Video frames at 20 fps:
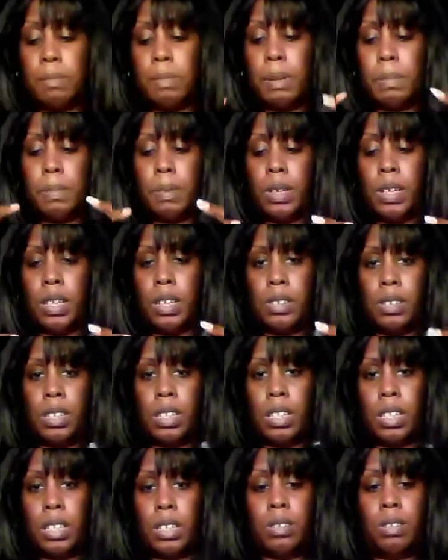people use a
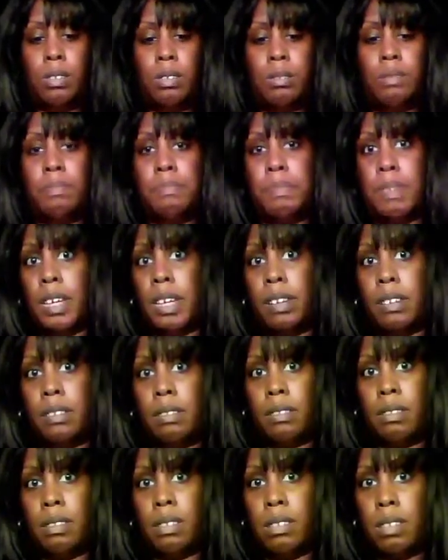little mirror
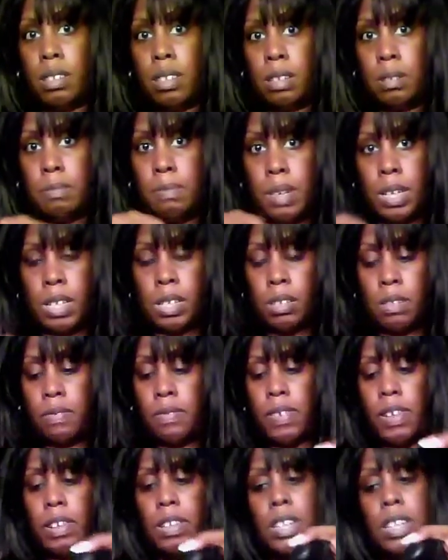to mix their
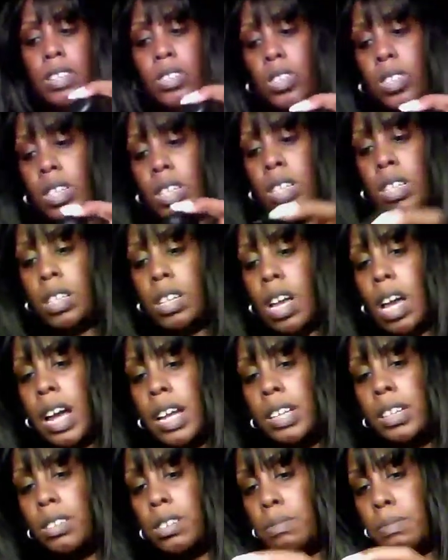foundation. I
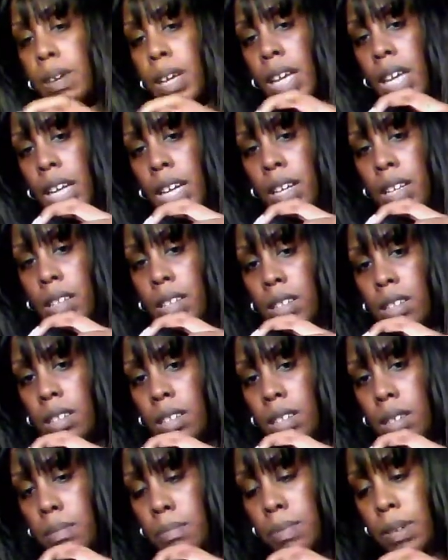use my hand
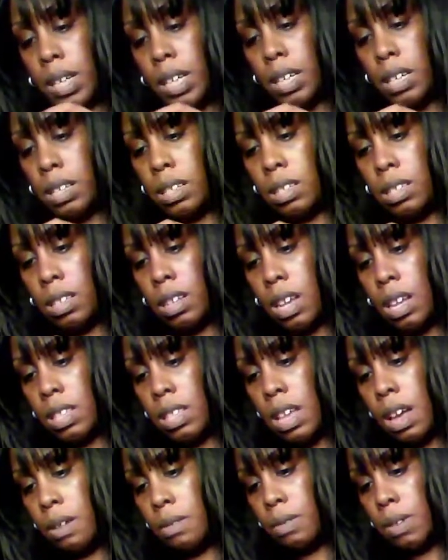because
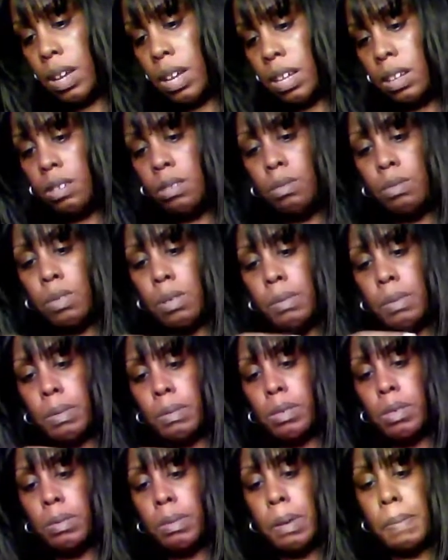that way it'll warm up
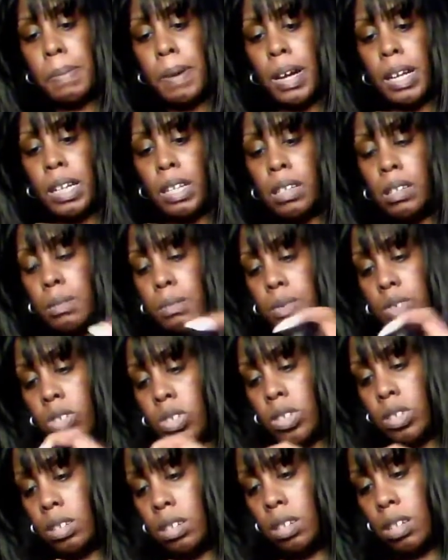to my body
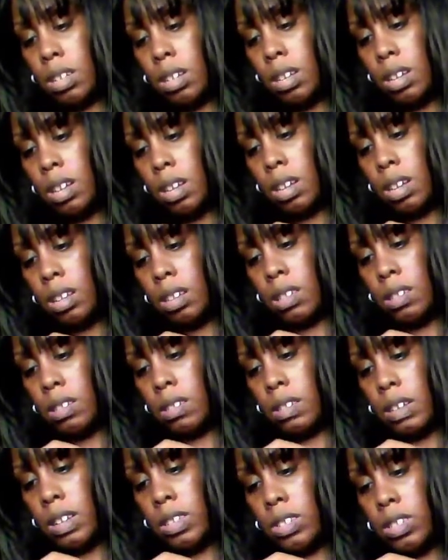temperature.
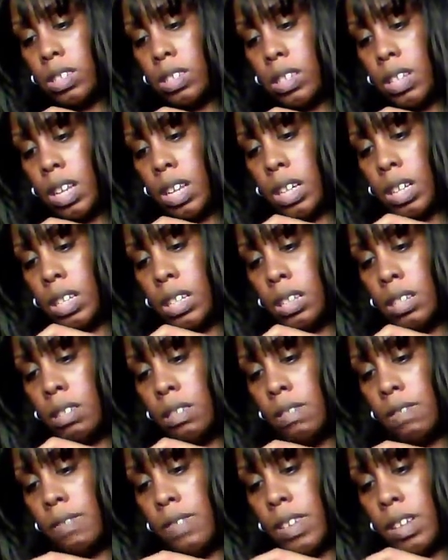So I just take a
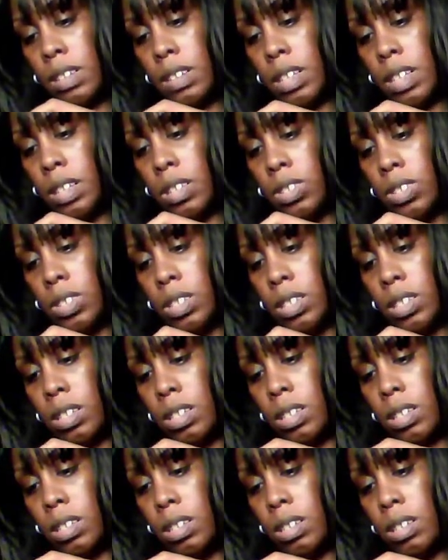little foundation,